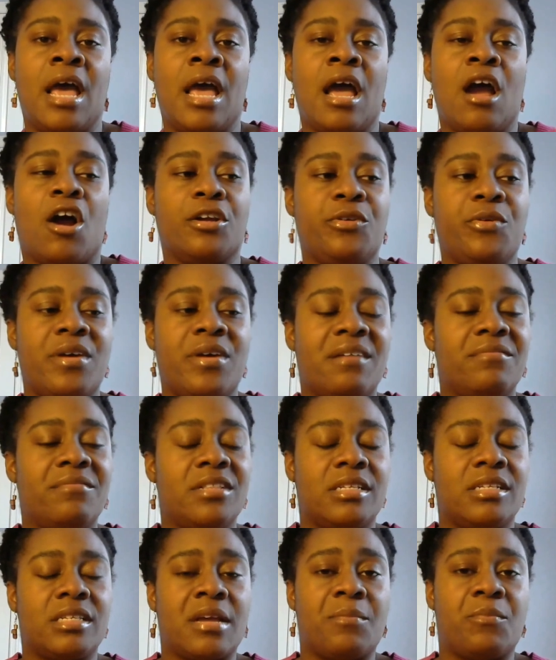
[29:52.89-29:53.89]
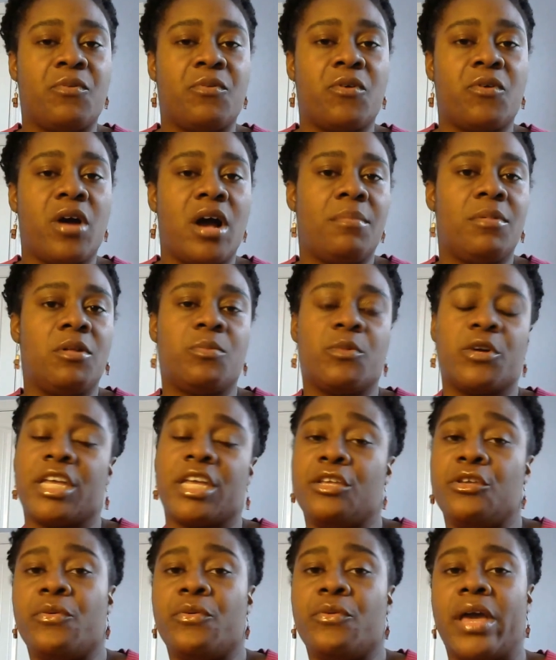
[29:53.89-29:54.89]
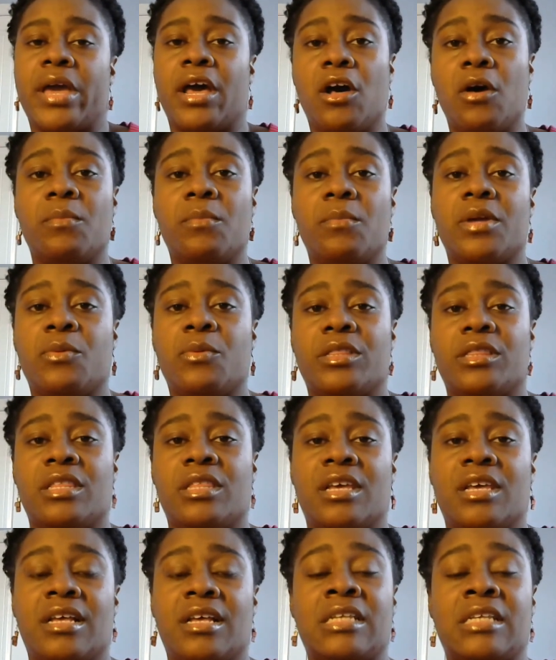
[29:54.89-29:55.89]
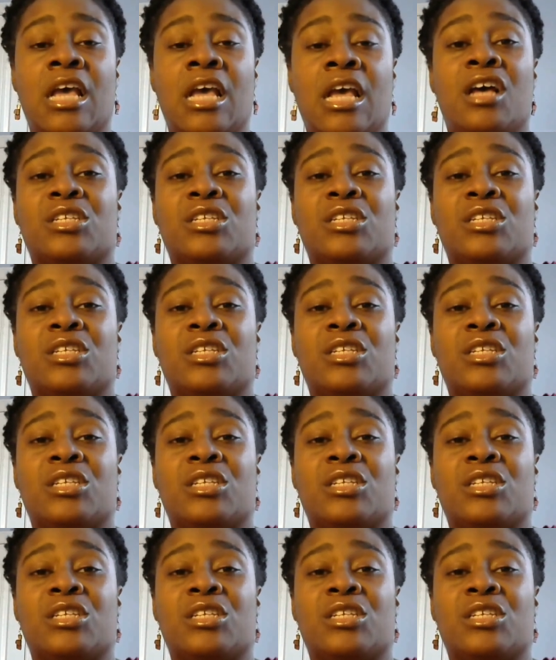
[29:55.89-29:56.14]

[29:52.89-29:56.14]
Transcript: Are you having the same problem, or can you help me with this?